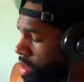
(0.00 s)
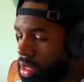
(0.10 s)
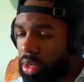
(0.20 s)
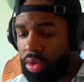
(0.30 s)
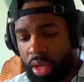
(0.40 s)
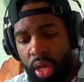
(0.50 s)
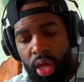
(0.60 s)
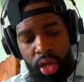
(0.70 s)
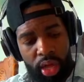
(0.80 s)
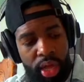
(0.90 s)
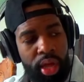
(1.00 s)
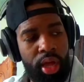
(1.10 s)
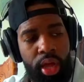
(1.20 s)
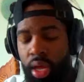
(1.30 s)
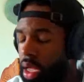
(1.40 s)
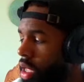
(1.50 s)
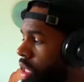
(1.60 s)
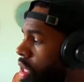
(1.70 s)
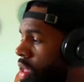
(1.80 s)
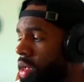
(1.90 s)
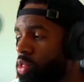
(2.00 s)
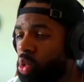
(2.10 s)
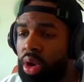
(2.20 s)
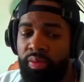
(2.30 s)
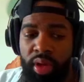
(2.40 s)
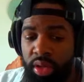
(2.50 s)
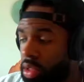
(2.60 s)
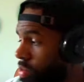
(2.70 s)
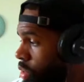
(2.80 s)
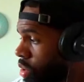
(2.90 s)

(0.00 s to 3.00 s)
la está escuchando, you're correct.